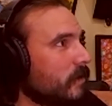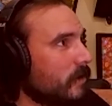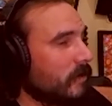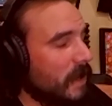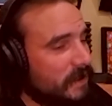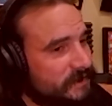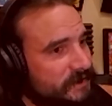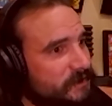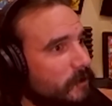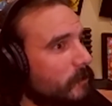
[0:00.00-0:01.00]
guys
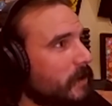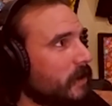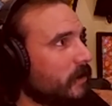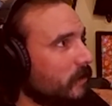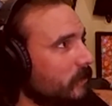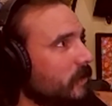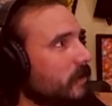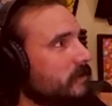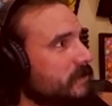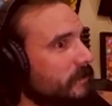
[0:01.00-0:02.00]
that smoke weed,
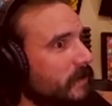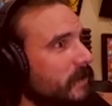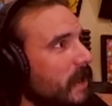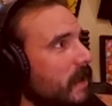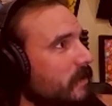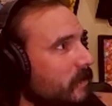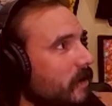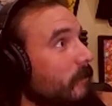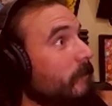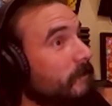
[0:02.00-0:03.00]
or stuff like that to
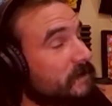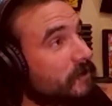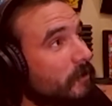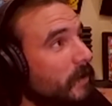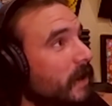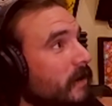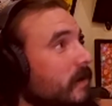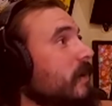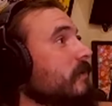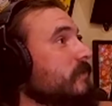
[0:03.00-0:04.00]
numb physical
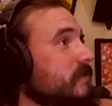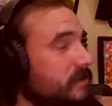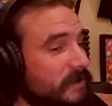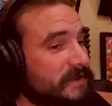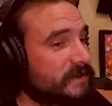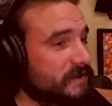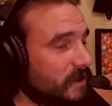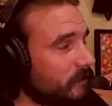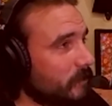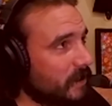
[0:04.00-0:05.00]
pain. So that's
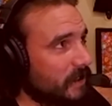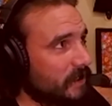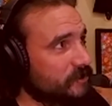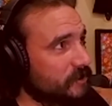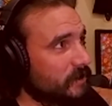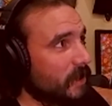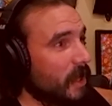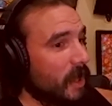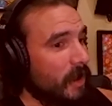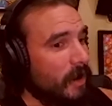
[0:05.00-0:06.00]
self-medication.
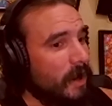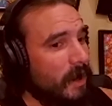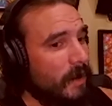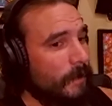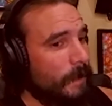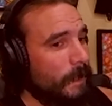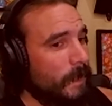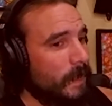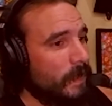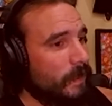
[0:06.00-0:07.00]
A
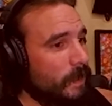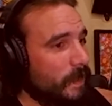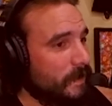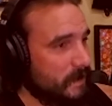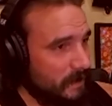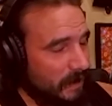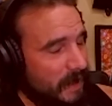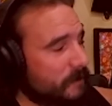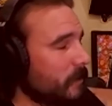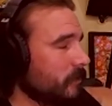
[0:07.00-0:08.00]

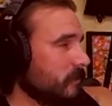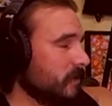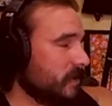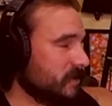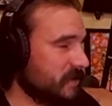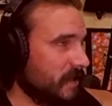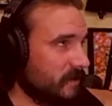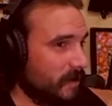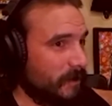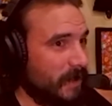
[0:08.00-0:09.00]
lot of people don't really
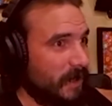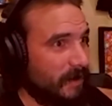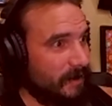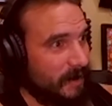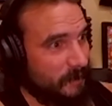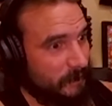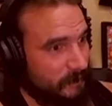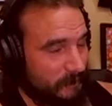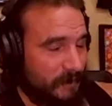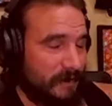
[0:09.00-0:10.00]
understand TBI. A lot of
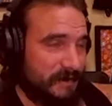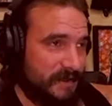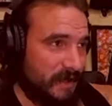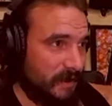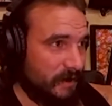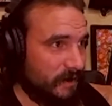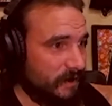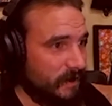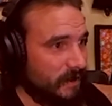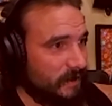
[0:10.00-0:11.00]
people don't really
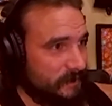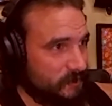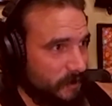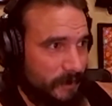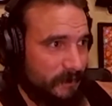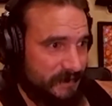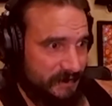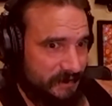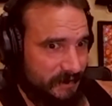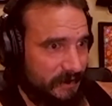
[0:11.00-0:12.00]
understand
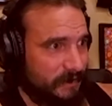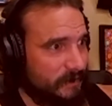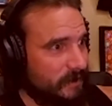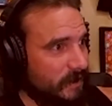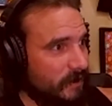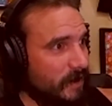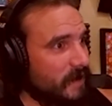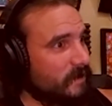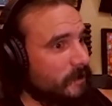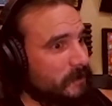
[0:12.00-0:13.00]
treatment-resistant or
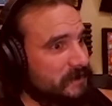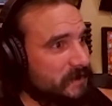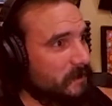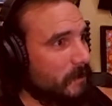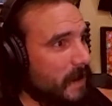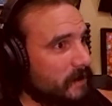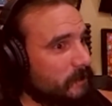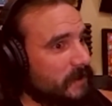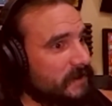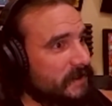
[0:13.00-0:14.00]
atypical
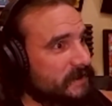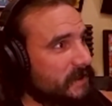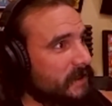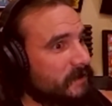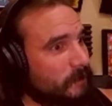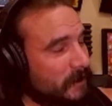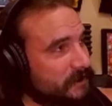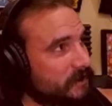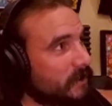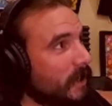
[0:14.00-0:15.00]
symptomatic PTSD and depression.